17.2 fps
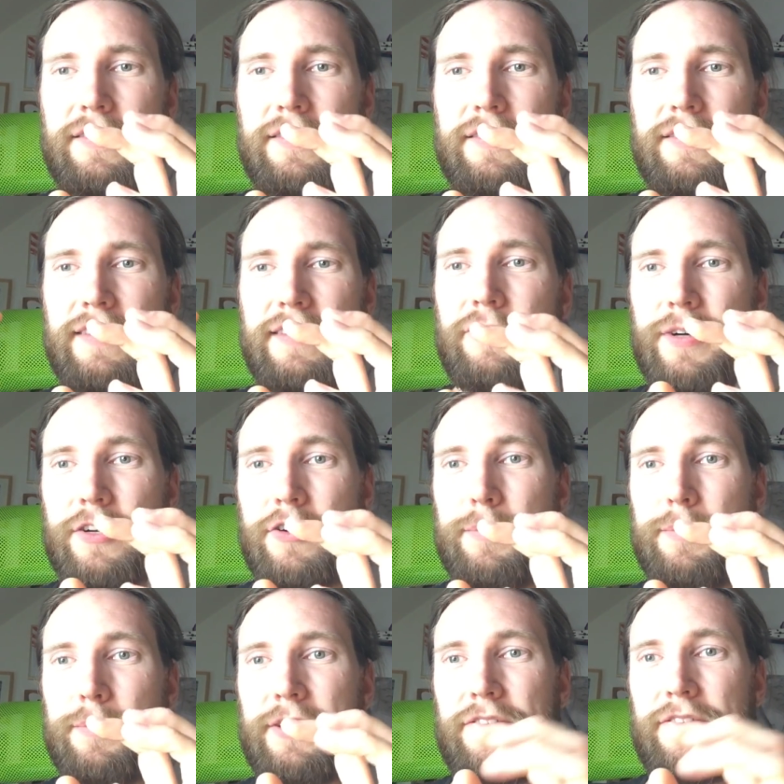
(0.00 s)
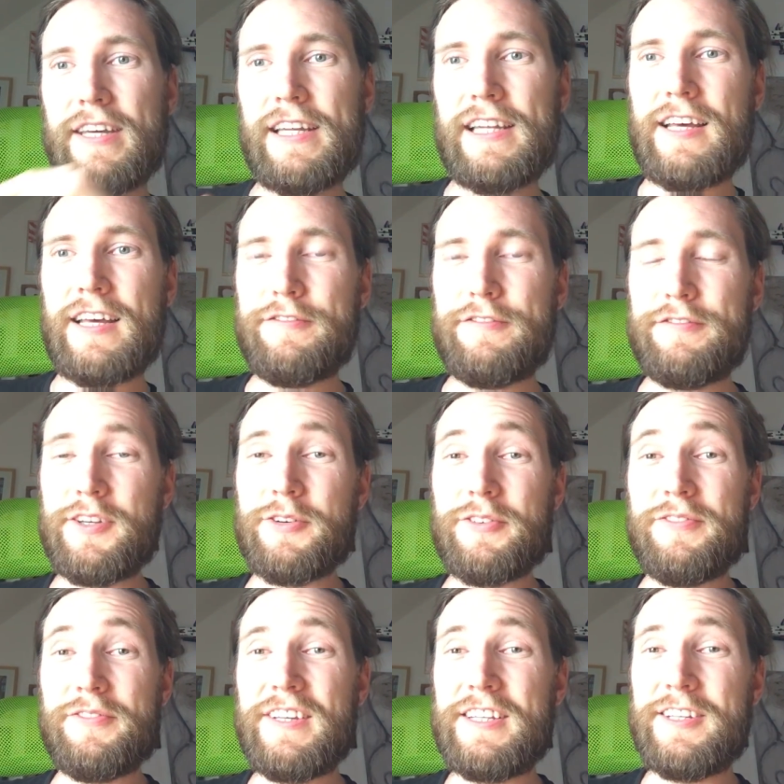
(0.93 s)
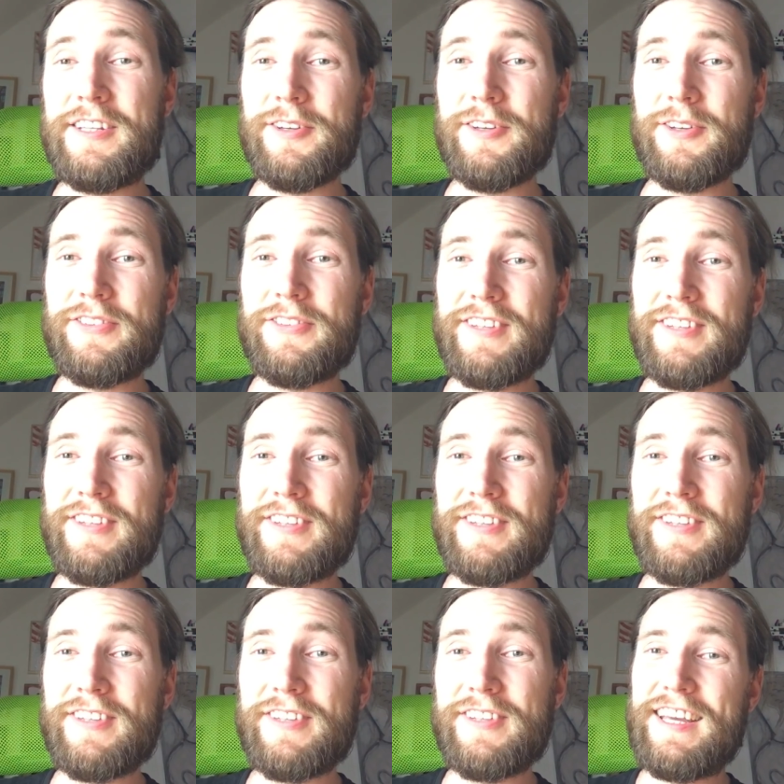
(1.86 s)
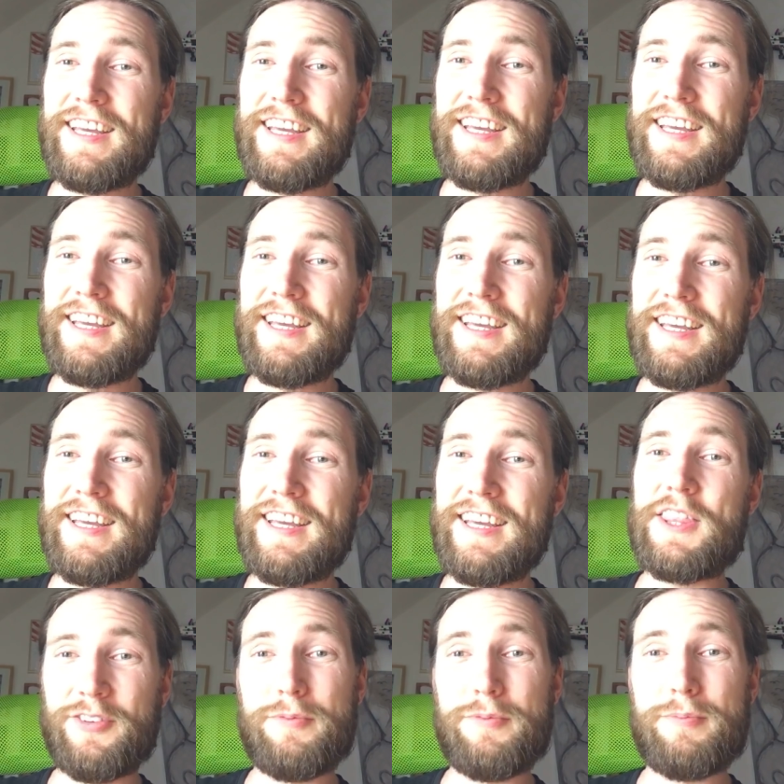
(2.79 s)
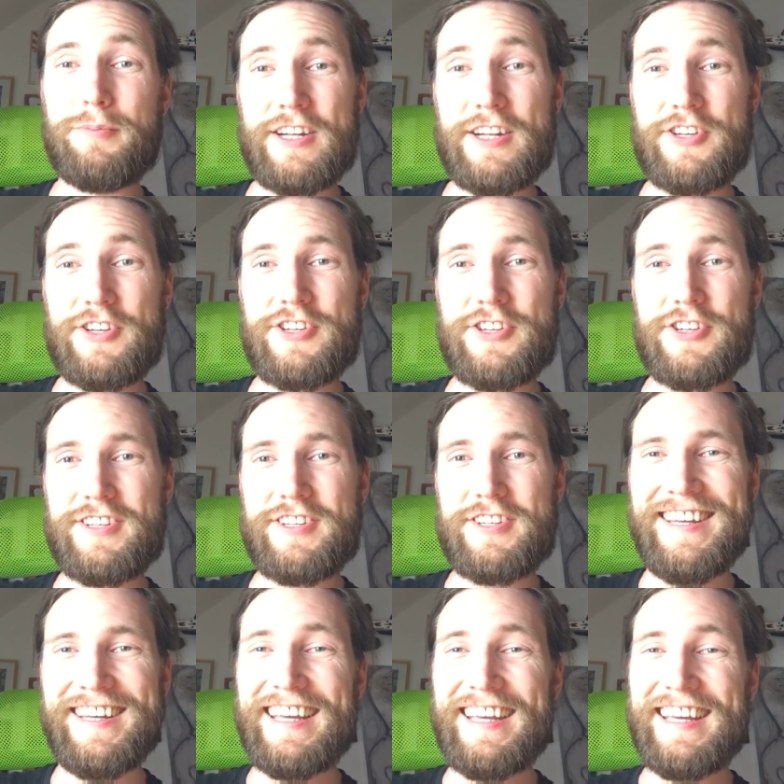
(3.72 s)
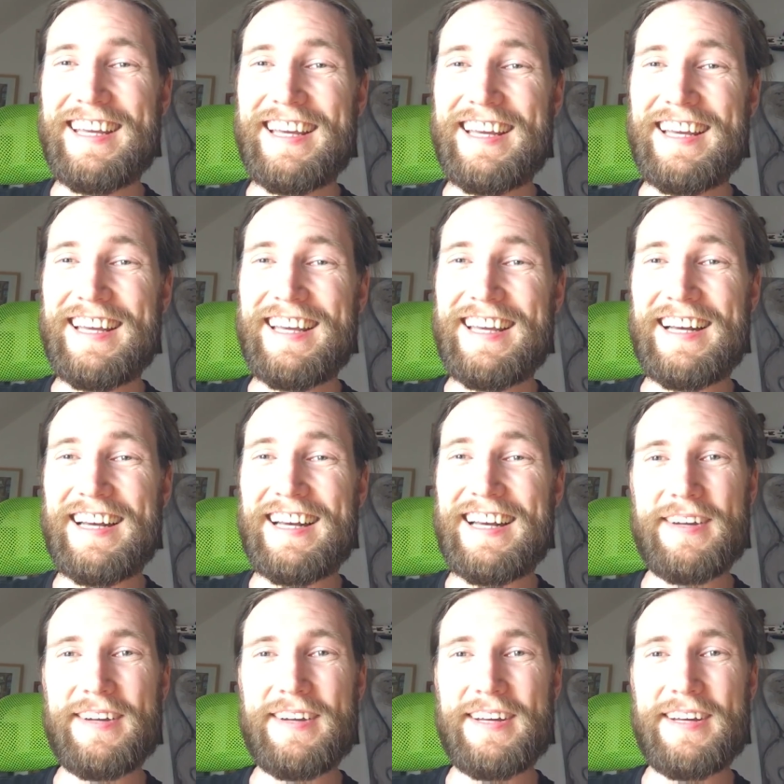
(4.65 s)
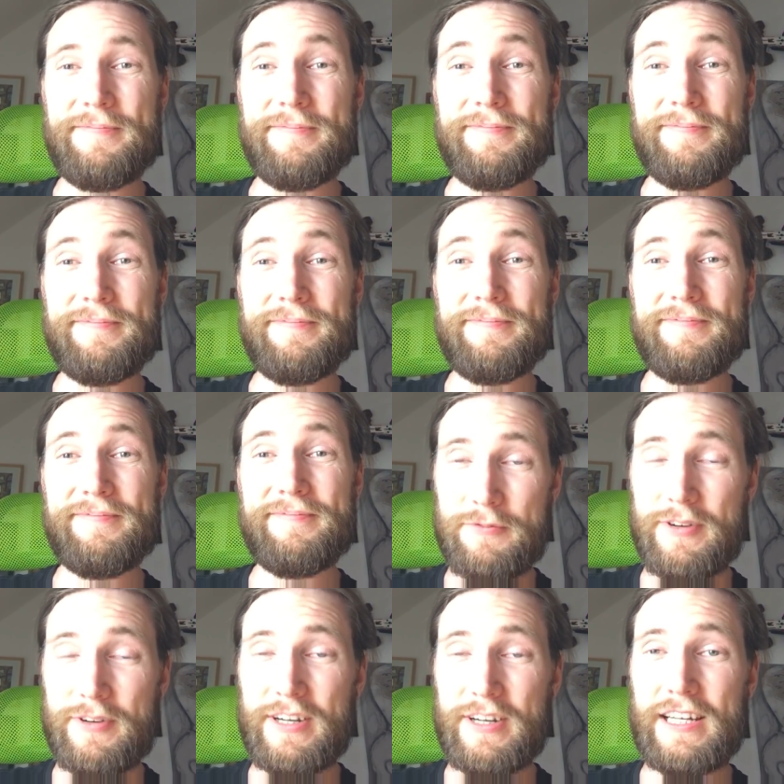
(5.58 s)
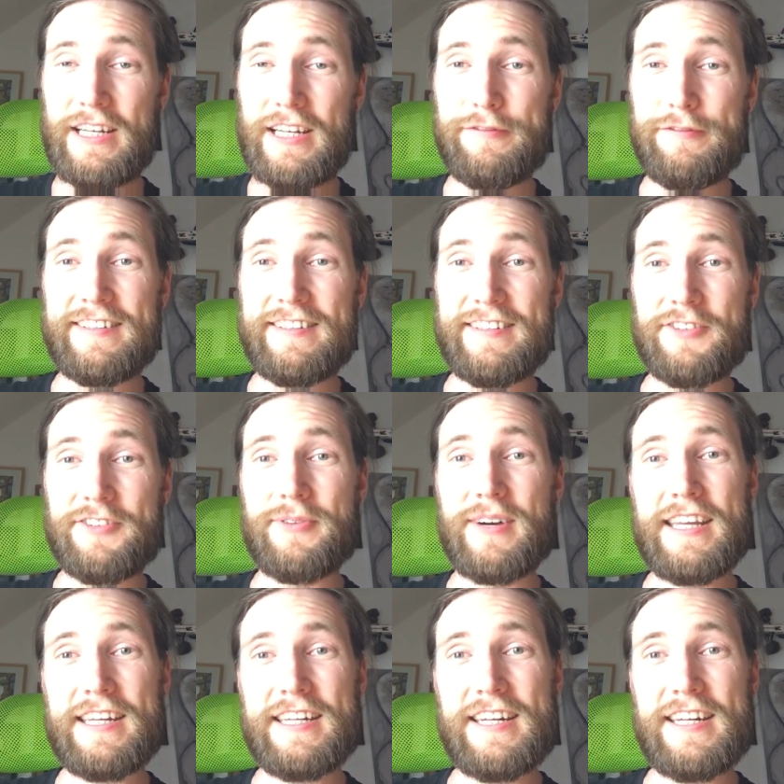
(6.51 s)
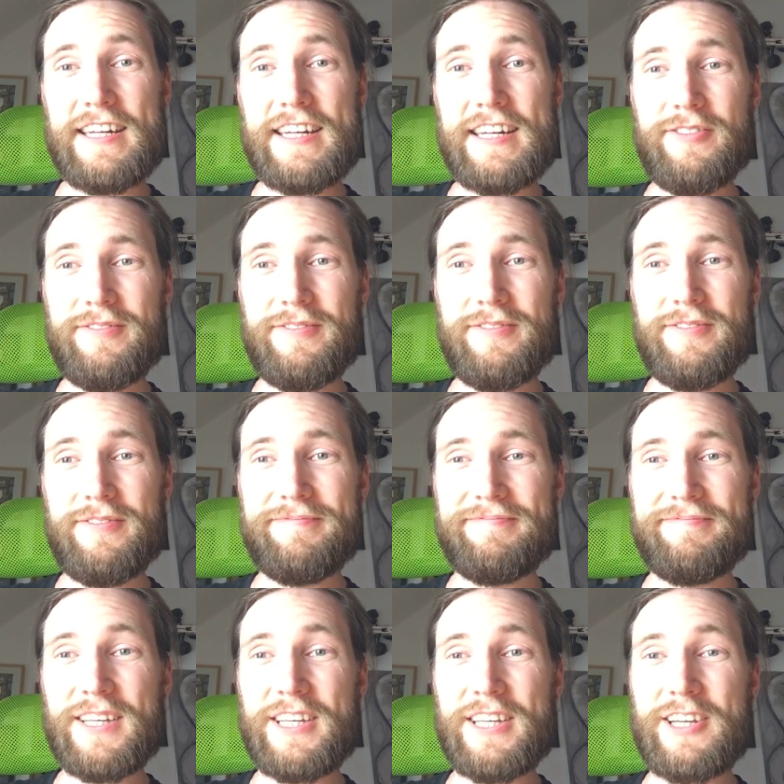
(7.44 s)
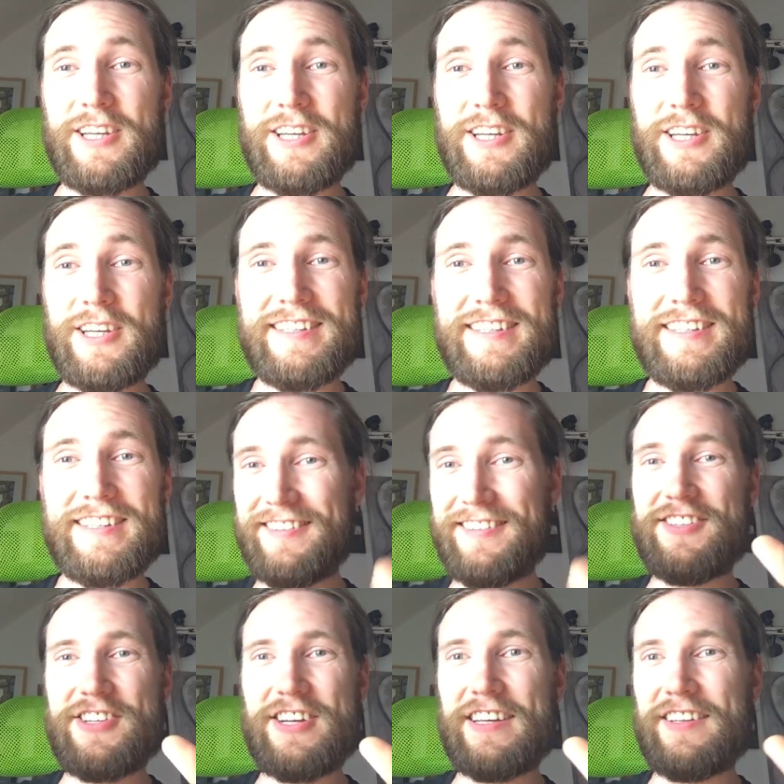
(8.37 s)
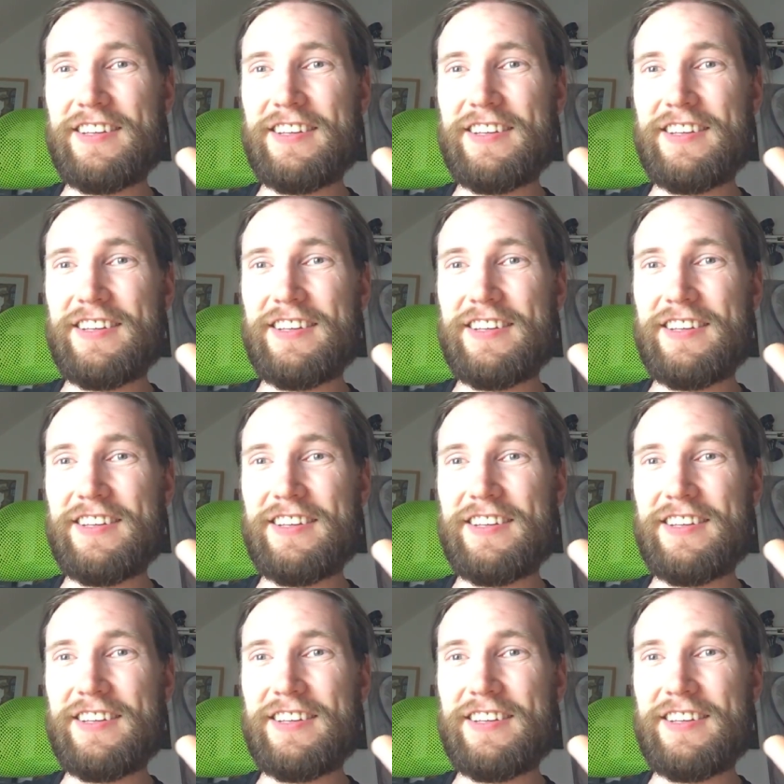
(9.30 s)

extra comments. I love your videos. Thank you so much. I'm really flattered right now because it's just